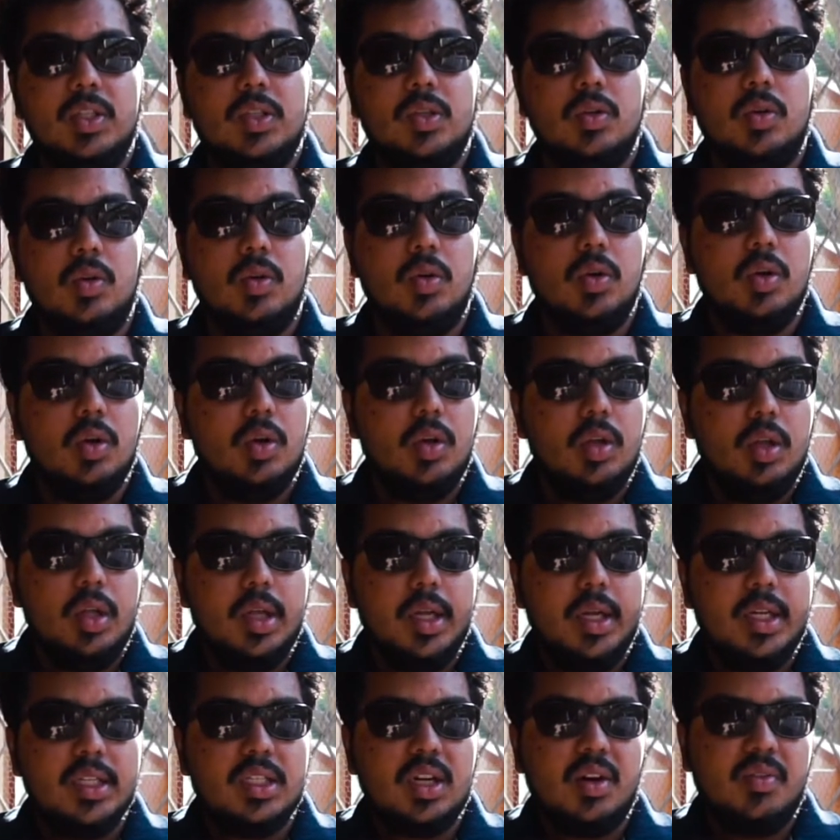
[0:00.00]
So
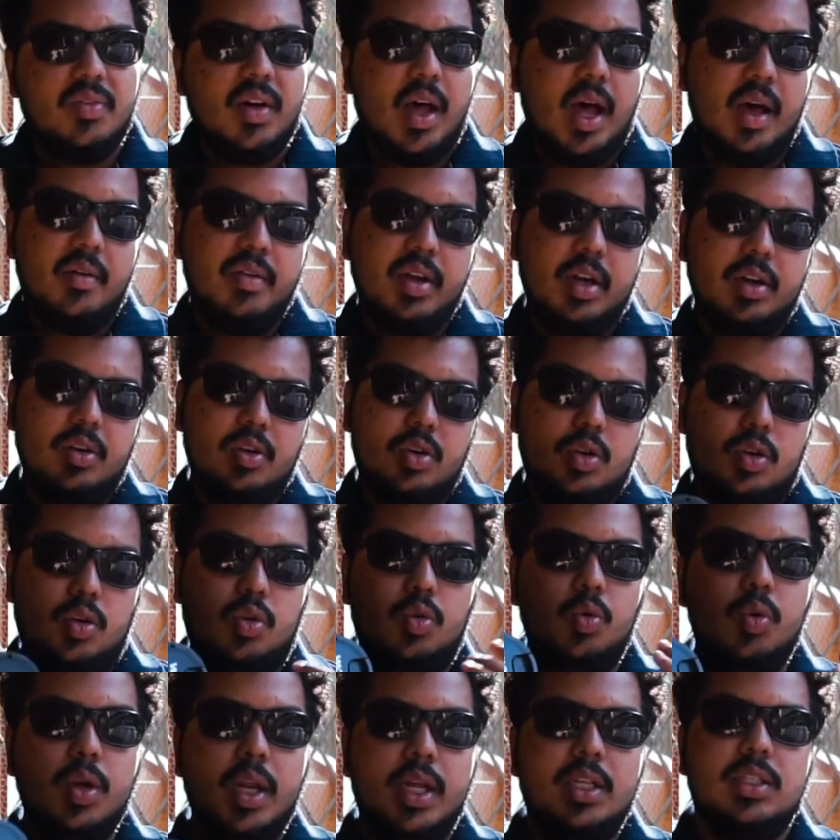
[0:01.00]
instead of having
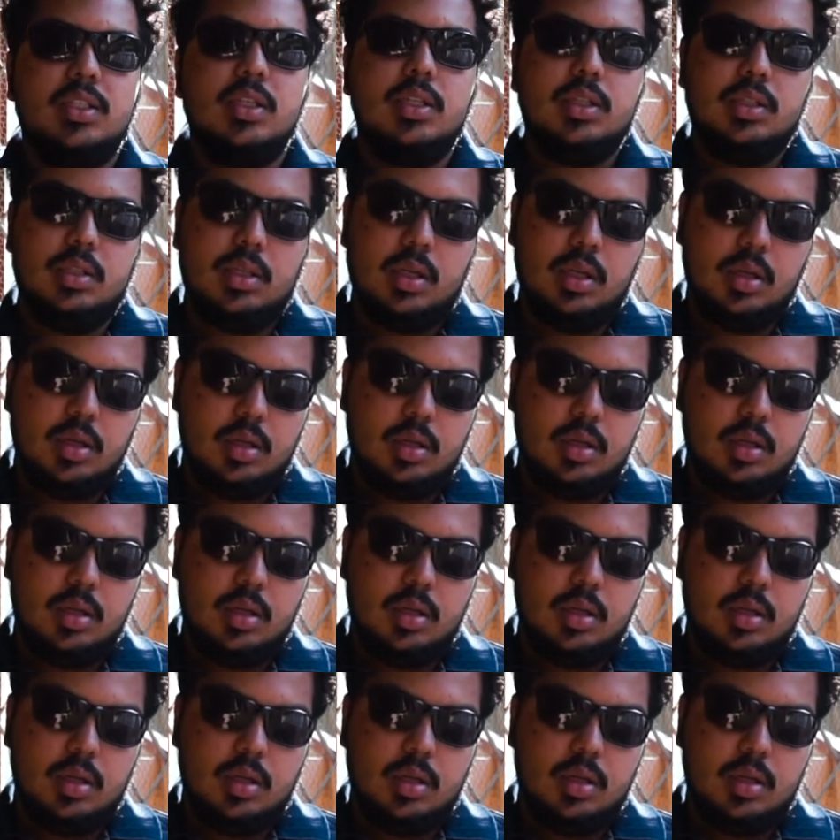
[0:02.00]
two lenses,